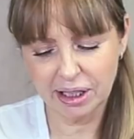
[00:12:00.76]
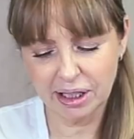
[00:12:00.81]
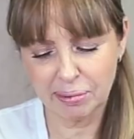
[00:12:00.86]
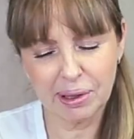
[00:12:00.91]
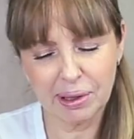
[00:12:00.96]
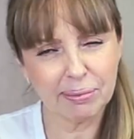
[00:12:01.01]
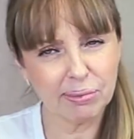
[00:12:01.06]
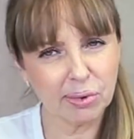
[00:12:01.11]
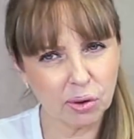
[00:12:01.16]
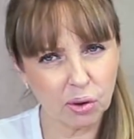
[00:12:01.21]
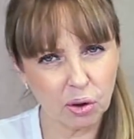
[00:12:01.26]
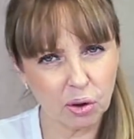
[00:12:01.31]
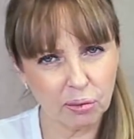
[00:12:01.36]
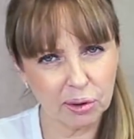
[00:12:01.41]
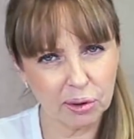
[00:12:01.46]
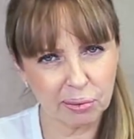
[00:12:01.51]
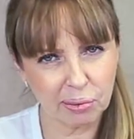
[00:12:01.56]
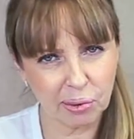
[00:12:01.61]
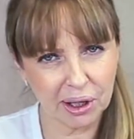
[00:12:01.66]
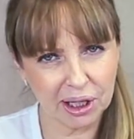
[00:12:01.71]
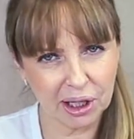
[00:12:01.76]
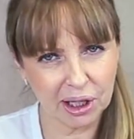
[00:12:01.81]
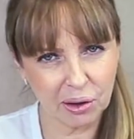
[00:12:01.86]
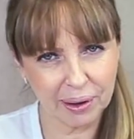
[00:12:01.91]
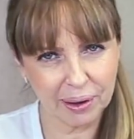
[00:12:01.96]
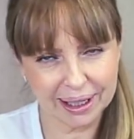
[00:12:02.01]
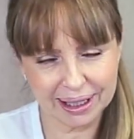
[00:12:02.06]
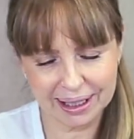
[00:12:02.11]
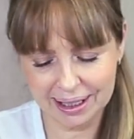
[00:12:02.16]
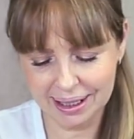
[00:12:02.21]
to be absorbed pretty
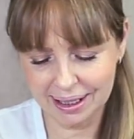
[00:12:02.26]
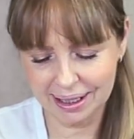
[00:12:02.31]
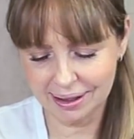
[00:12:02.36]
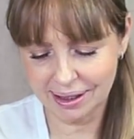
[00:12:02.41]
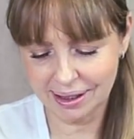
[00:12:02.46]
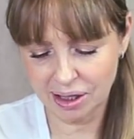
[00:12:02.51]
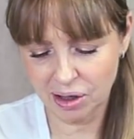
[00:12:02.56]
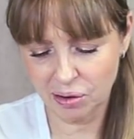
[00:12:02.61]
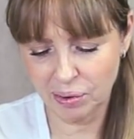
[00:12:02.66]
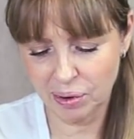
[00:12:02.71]
quickly. So